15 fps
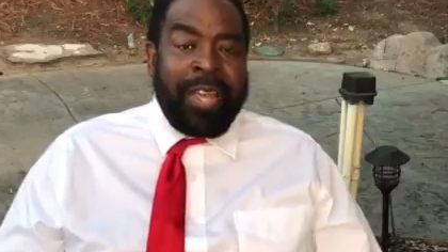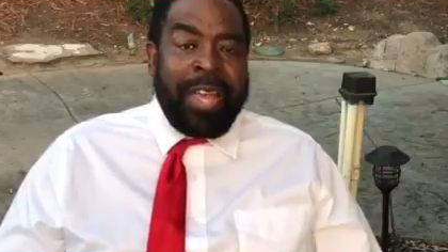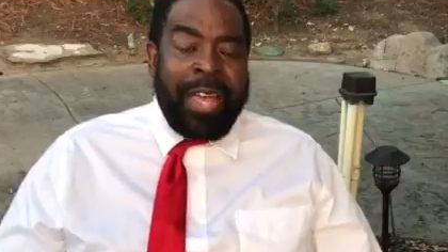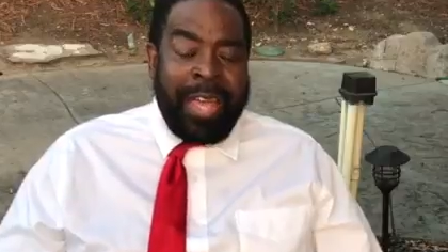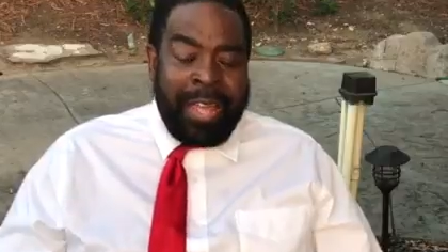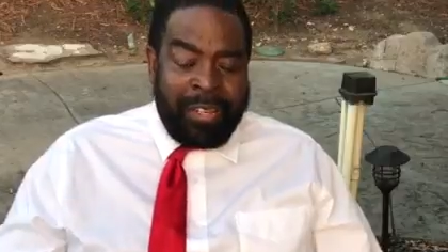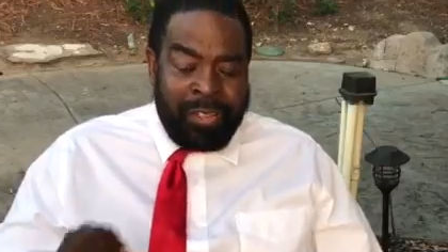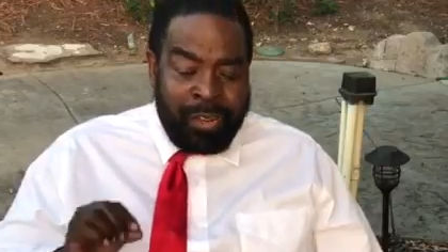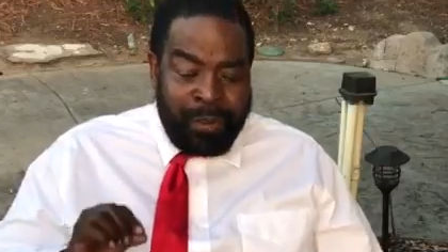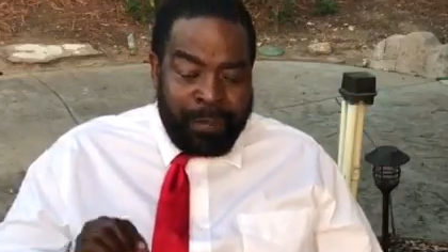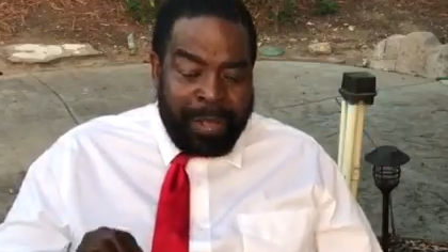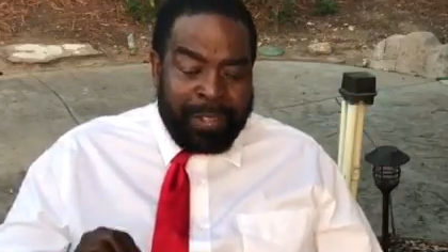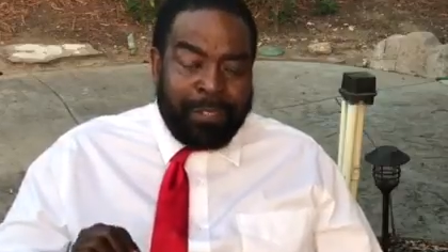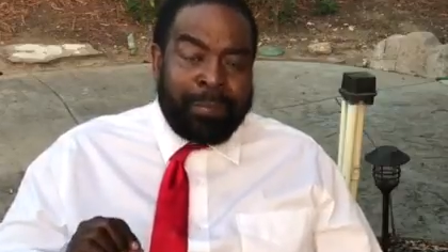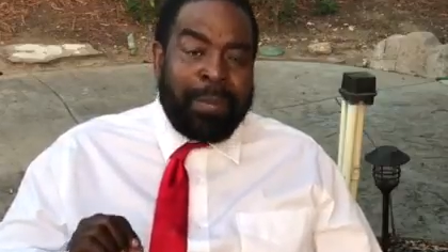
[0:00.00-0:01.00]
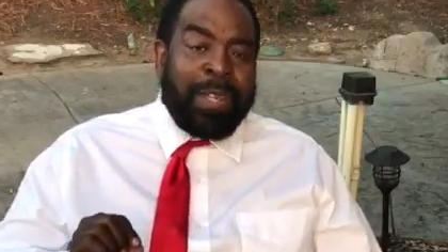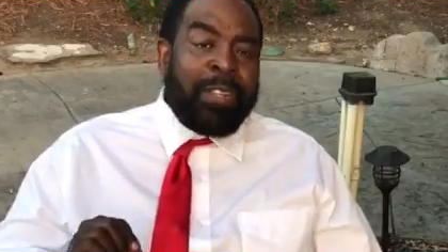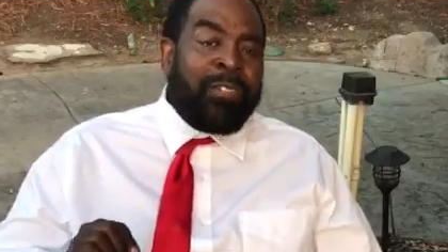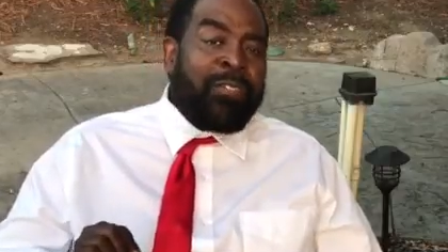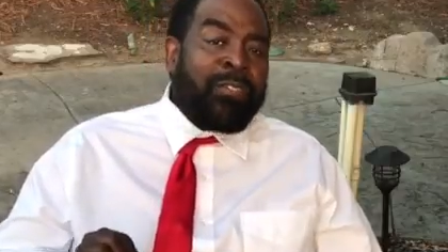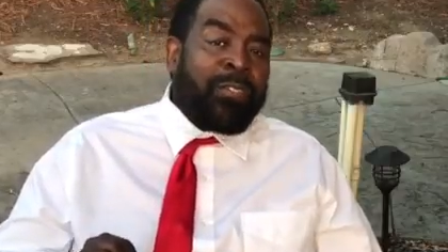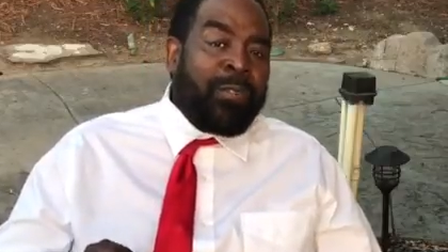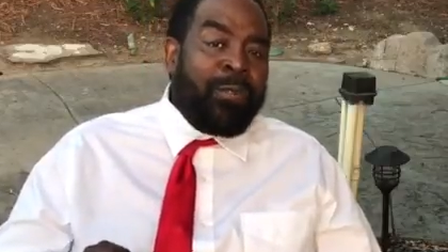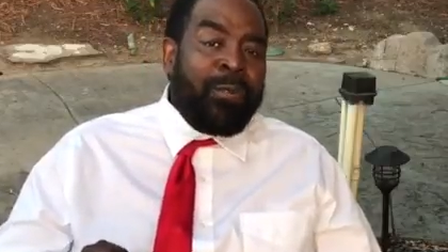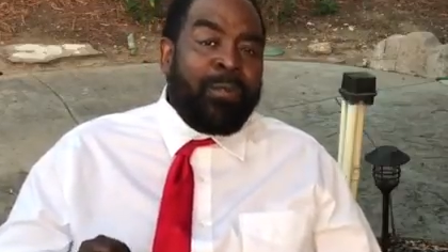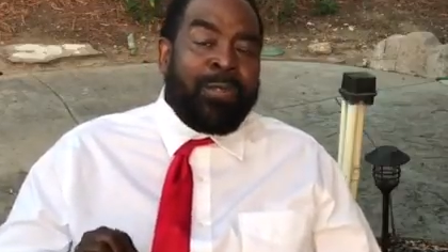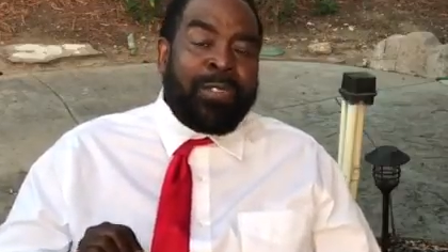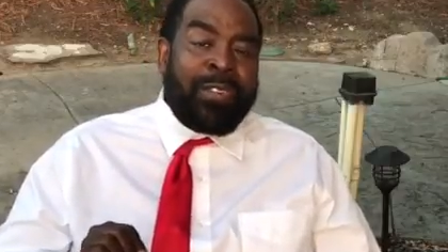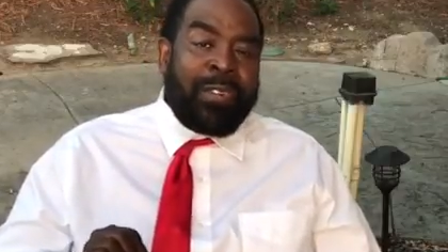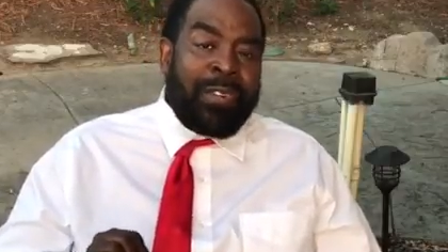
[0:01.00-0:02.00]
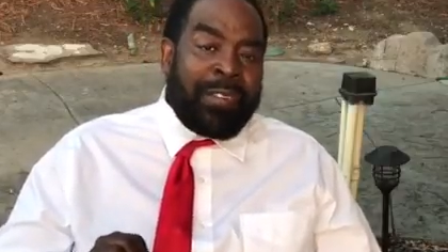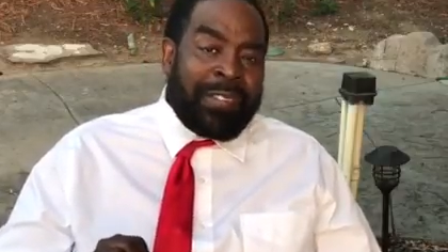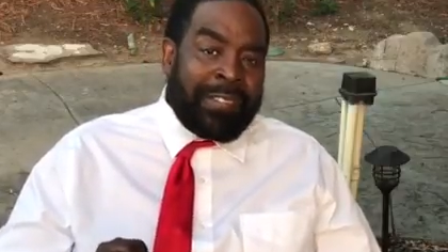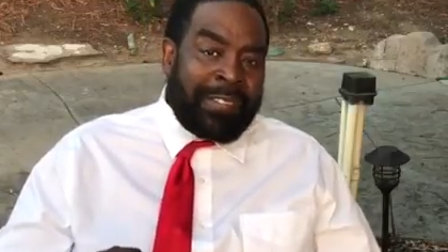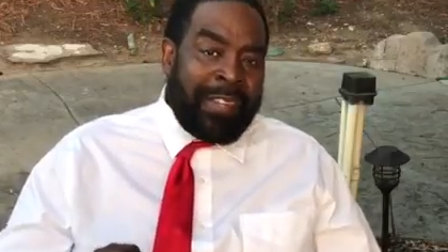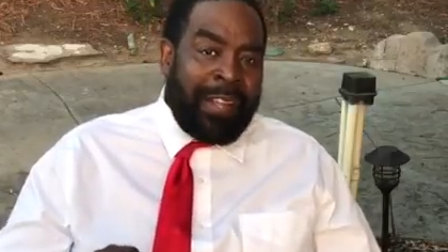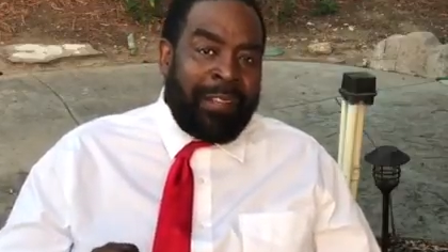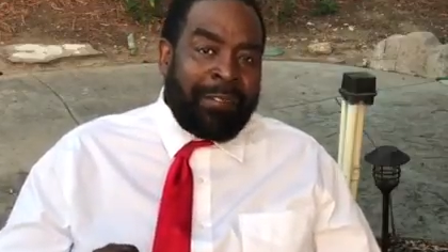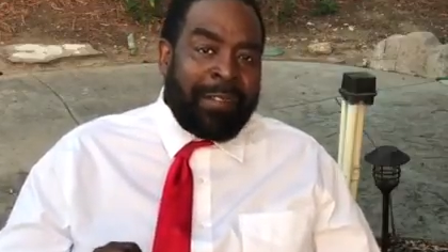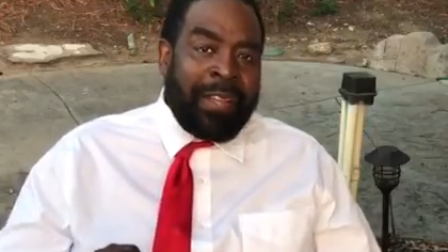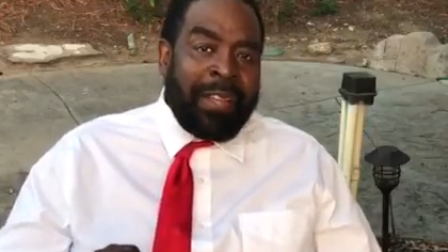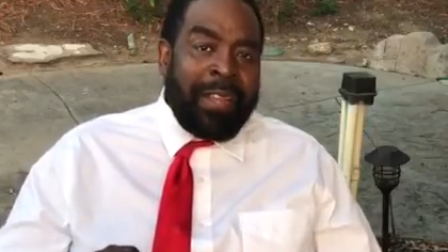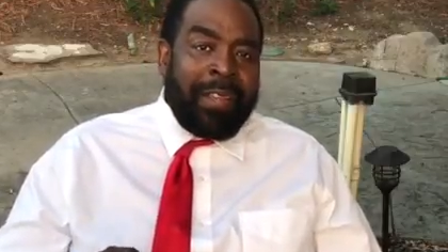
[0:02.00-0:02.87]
And you must be true to yourself.